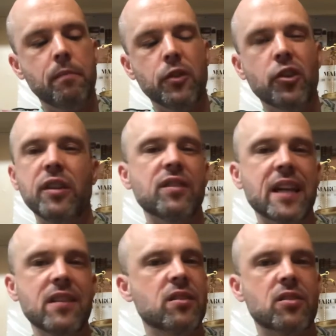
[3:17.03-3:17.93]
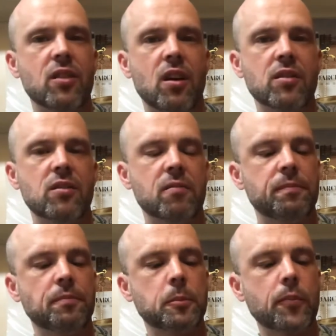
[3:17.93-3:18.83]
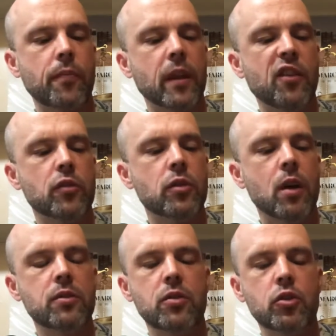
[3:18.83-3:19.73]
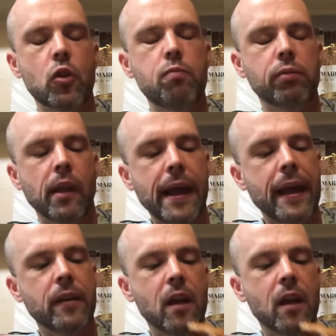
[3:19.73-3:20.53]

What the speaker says: you couldn't even taste the sauce. You know, their sauce is so bland.